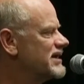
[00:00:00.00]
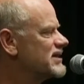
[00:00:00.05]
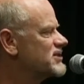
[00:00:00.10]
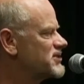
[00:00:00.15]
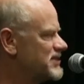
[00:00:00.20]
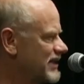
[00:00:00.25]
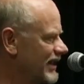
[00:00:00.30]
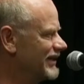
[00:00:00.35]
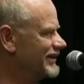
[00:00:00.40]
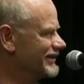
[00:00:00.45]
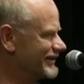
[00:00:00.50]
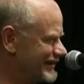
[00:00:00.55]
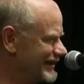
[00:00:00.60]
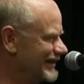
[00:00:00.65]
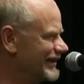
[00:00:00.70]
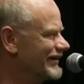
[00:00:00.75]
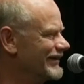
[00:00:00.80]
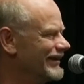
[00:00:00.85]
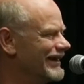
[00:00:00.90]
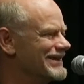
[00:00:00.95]
to sell
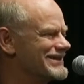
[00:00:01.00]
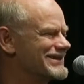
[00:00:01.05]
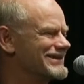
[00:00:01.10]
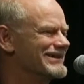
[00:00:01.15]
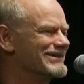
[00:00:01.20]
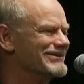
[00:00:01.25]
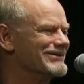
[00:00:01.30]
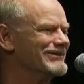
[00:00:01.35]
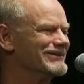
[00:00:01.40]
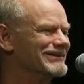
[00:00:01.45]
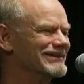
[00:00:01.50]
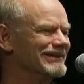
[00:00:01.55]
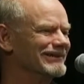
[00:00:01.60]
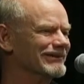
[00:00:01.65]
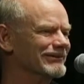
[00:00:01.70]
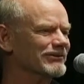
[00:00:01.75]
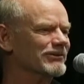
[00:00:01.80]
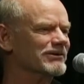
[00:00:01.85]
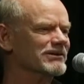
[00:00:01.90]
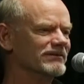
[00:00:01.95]
cigarettes in New
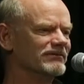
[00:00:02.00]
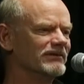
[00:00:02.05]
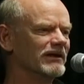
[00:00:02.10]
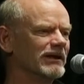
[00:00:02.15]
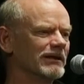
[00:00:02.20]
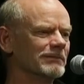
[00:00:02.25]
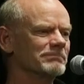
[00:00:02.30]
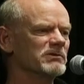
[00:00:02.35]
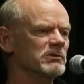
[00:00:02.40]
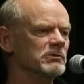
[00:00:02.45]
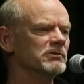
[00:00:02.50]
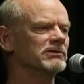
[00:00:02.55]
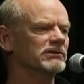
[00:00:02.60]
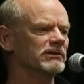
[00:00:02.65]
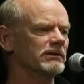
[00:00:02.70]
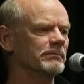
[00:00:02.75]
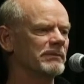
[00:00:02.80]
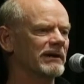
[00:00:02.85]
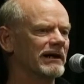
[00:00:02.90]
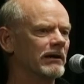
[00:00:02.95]
Zealand or develop
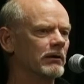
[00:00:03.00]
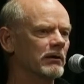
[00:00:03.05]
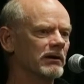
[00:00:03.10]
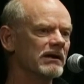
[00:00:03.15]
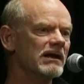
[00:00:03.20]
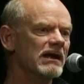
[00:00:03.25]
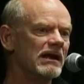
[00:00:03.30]
nuclear power,